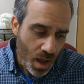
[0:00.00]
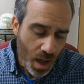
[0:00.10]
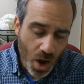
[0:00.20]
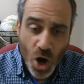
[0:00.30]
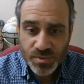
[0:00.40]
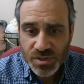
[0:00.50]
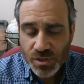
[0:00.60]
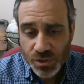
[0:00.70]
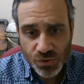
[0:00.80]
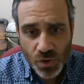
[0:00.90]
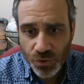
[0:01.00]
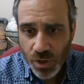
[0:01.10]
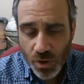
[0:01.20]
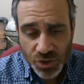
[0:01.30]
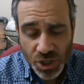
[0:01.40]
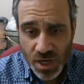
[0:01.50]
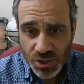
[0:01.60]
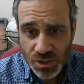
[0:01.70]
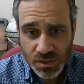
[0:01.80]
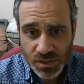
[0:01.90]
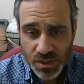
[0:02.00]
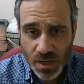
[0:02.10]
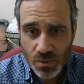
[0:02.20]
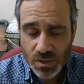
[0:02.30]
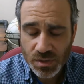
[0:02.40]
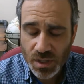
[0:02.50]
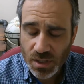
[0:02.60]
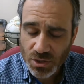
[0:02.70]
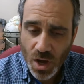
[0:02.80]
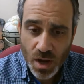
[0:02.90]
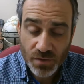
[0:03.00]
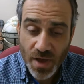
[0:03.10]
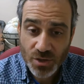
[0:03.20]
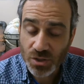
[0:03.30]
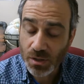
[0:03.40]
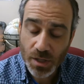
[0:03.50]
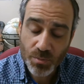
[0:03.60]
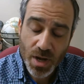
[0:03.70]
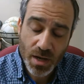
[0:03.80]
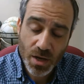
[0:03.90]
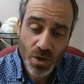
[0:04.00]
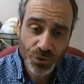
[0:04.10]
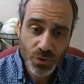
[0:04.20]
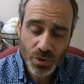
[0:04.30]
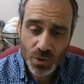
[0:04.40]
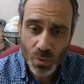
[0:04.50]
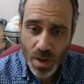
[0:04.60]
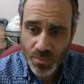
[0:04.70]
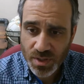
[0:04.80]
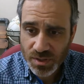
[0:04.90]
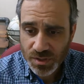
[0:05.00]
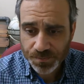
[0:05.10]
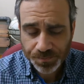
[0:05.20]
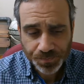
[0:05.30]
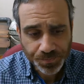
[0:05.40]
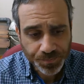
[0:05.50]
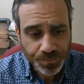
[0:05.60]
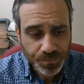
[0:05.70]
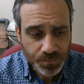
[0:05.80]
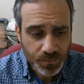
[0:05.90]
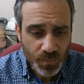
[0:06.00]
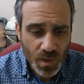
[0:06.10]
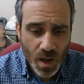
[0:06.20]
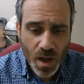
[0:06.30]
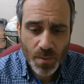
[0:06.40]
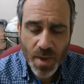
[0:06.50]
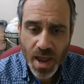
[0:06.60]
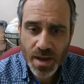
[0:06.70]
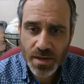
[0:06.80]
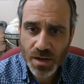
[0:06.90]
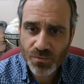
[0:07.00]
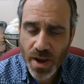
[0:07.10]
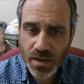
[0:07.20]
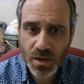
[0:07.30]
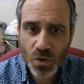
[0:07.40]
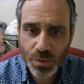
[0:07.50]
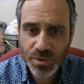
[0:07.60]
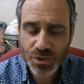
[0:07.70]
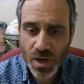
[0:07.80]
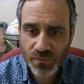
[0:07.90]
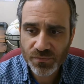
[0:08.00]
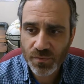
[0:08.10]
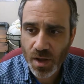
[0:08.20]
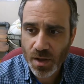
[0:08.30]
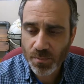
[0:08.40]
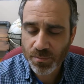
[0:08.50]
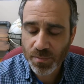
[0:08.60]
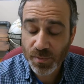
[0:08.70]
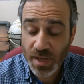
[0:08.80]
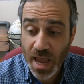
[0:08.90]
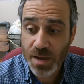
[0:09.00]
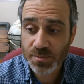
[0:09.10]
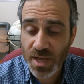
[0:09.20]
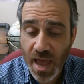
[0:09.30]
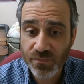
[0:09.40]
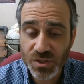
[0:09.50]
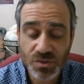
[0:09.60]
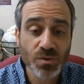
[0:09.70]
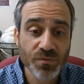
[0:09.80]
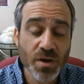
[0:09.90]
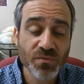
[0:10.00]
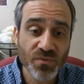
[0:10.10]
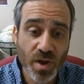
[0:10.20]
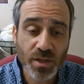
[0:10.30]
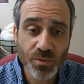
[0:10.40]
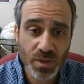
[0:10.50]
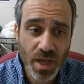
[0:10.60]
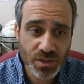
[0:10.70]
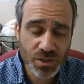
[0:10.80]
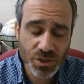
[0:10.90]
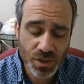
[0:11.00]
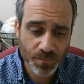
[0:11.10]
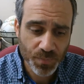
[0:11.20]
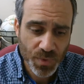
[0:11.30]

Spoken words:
arms control negotiations. There was talk of actually eliminating all nuclear weapons. And Reagan and Gorbachev came to have this sort of very friendly relationship.